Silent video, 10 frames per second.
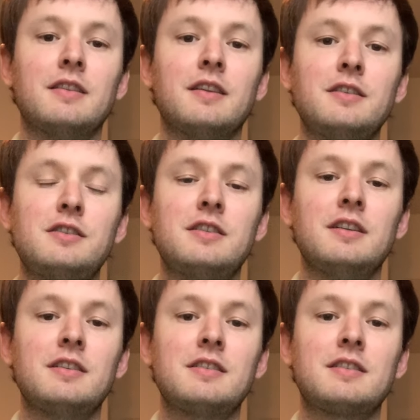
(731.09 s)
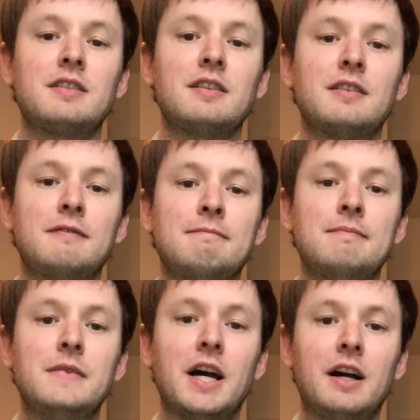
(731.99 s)
let's just
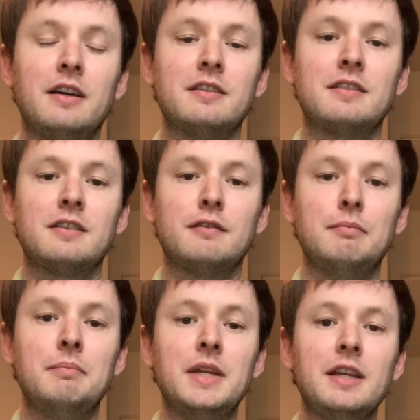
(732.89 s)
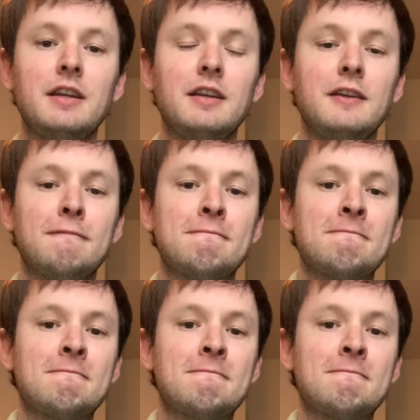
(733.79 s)
not be